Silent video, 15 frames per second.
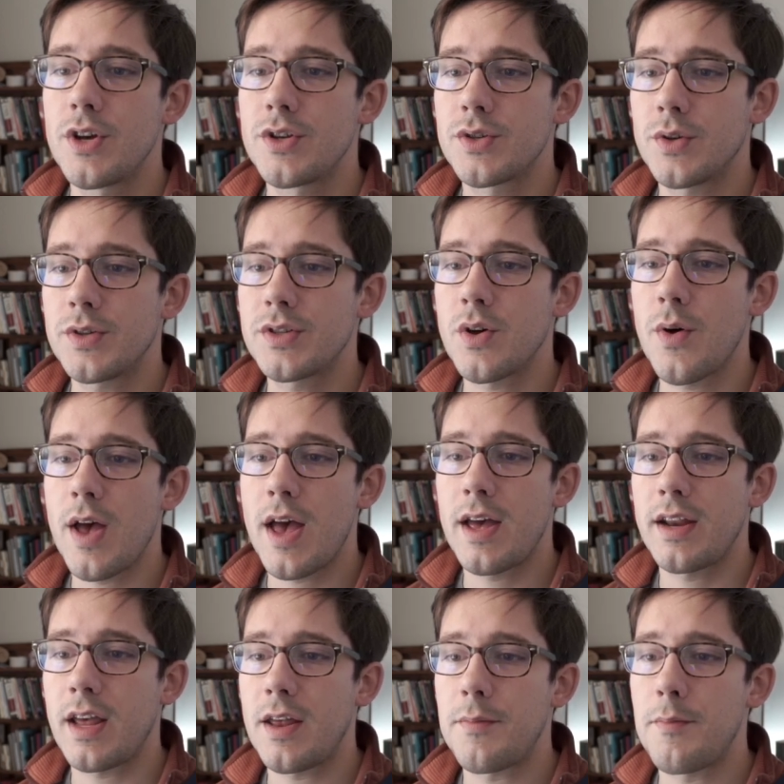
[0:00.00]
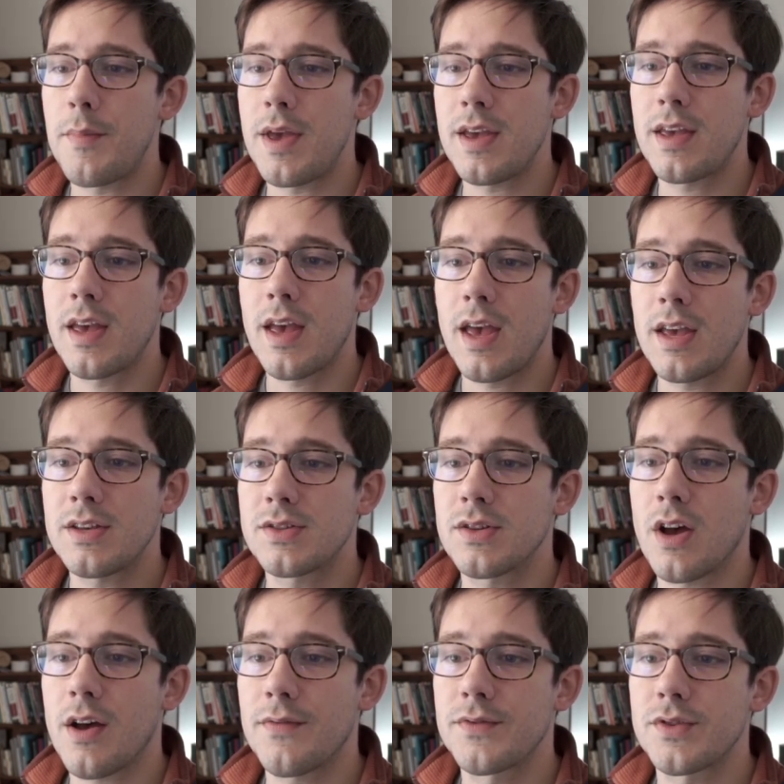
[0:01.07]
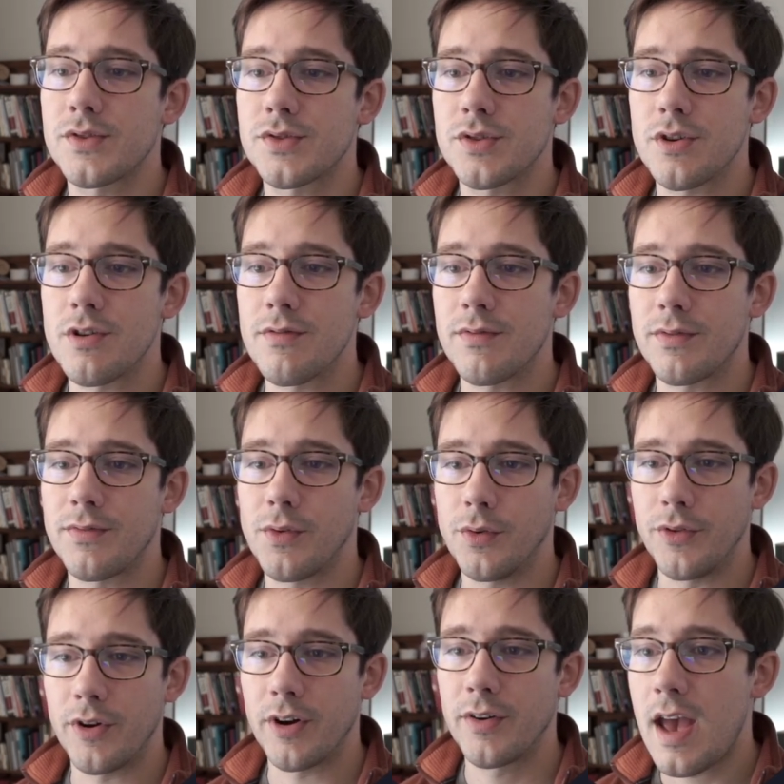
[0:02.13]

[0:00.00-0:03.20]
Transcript: So let's go ahead and make a soft serve folder.